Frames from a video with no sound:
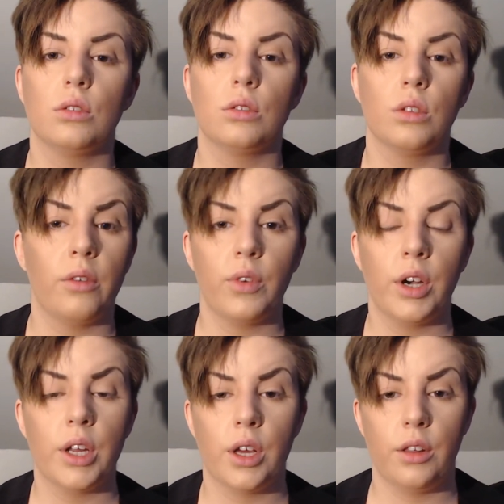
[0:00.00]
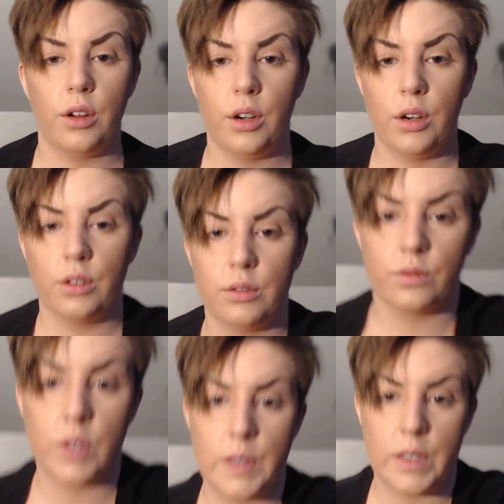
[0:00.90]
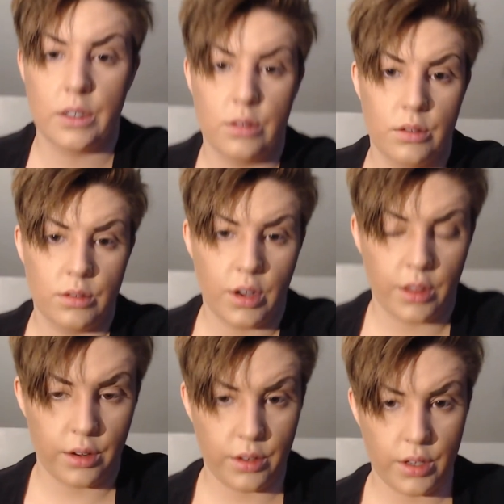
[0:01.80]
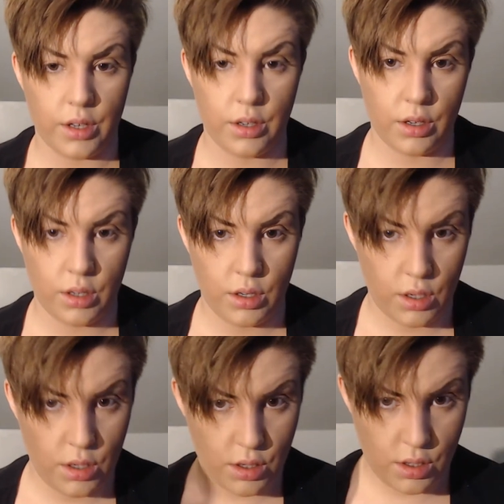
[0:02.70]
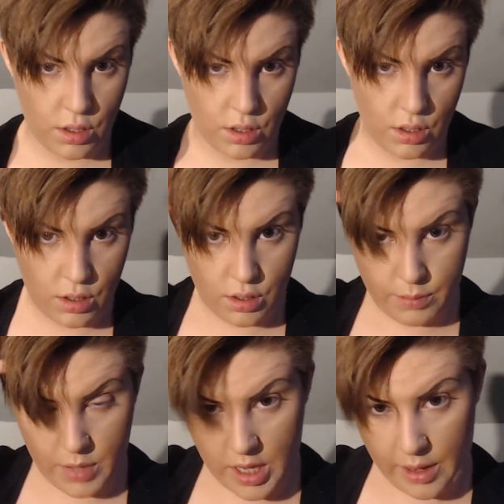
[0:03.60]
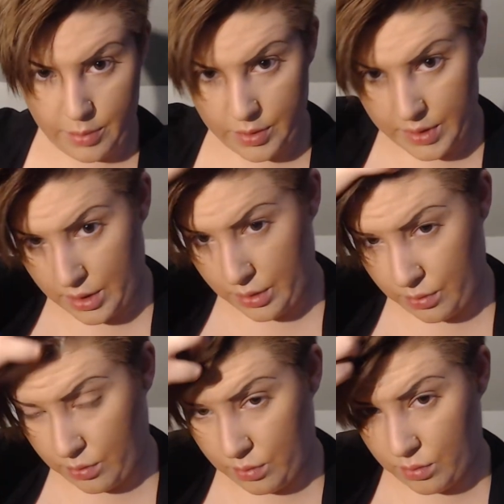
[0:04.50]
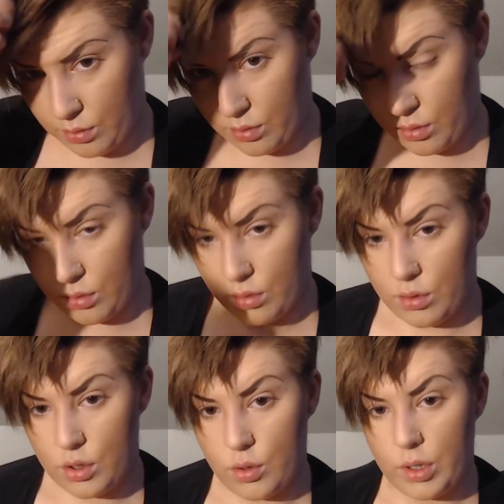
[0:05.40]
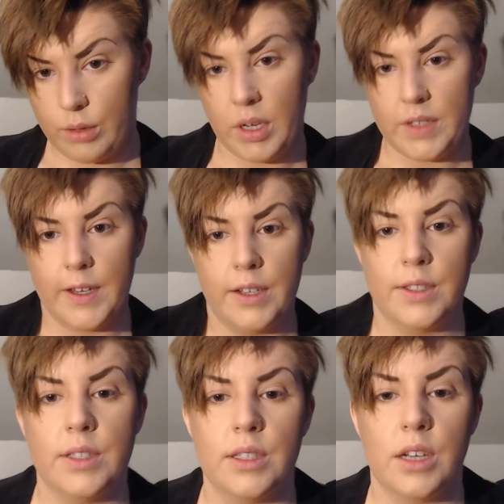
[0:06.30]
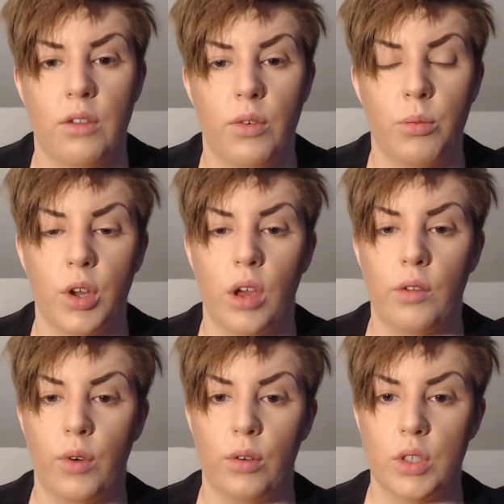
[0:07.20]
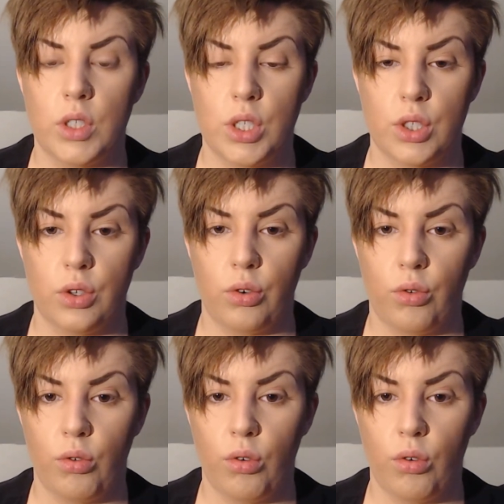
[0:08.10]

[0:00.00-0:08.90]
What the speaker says: not for any other reason other than being able to shorten my sides and stuff. I'm looking forward to